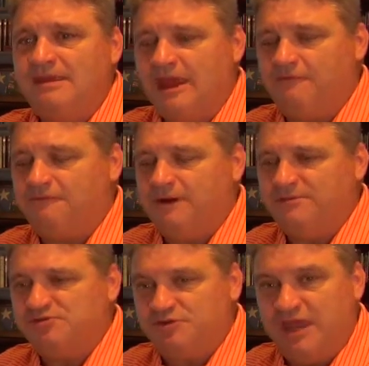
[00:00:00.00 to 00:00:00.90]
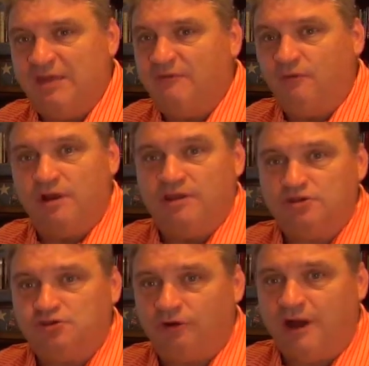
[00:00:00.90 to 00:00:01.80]
Ephraim is the name of one of the
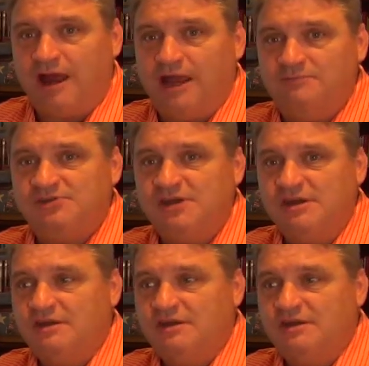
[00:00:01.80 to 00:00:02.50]
tribes,